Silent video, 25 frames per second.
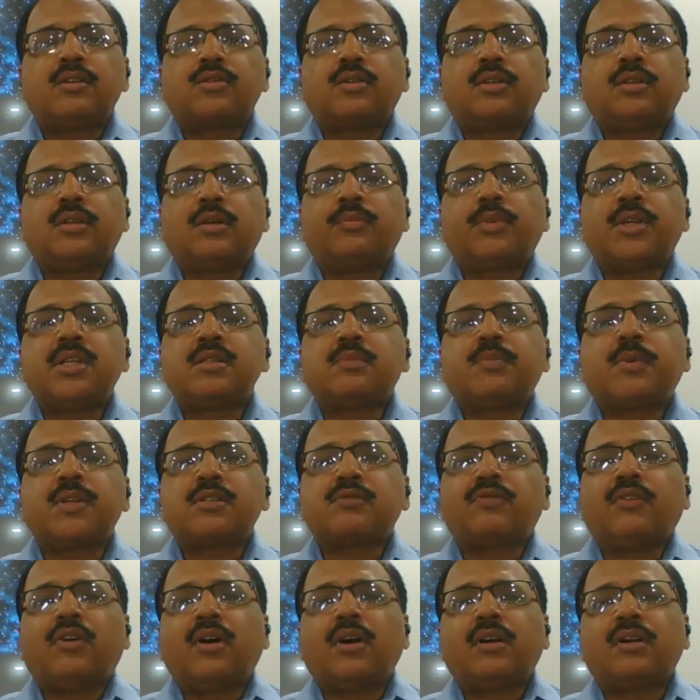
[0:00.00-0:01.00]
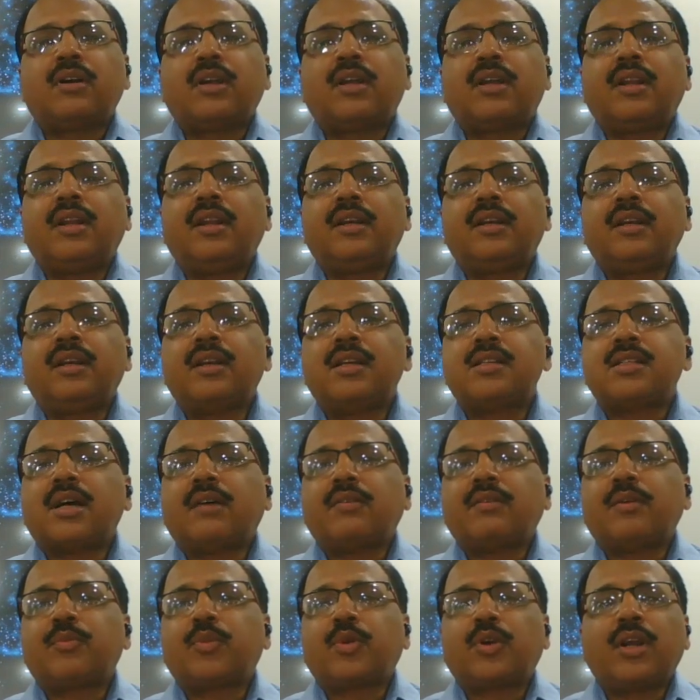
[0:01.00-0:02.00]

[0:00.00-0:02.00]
So the principles for creating a Java